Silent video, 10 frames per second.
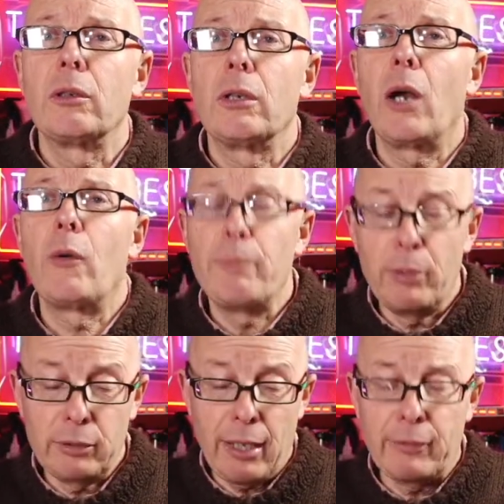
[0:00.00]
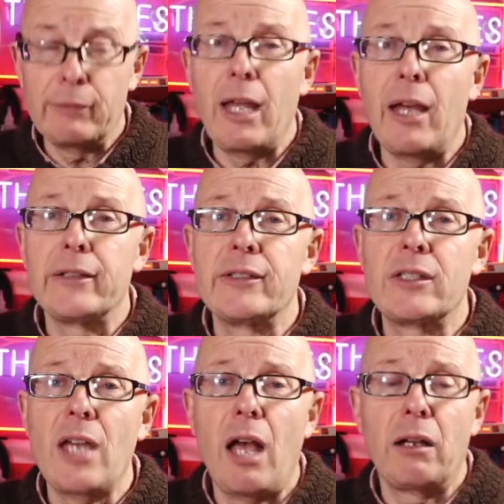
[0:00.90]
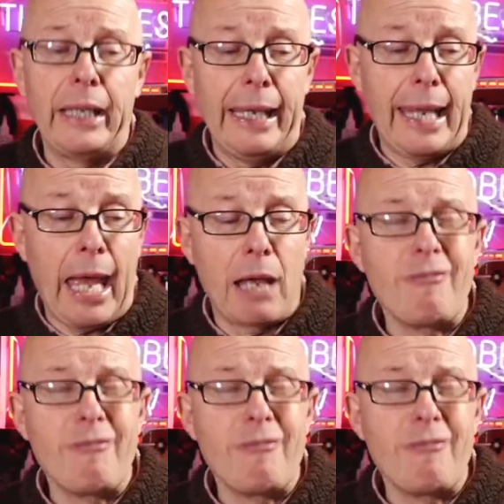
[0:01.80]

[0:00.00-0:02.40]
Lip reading: Oh, and pulled up the lion's tongue. Here.